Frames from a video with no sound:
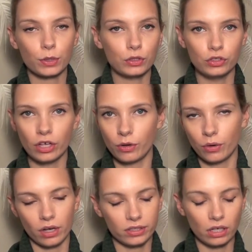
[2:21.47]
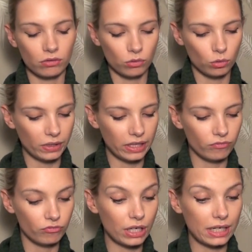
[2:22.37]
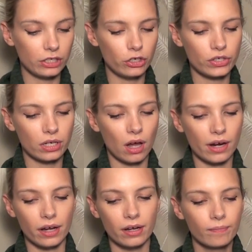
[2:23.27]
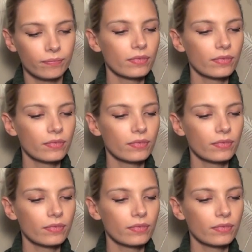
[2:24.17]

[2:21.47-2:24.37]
because you know I don't normally really use a liner,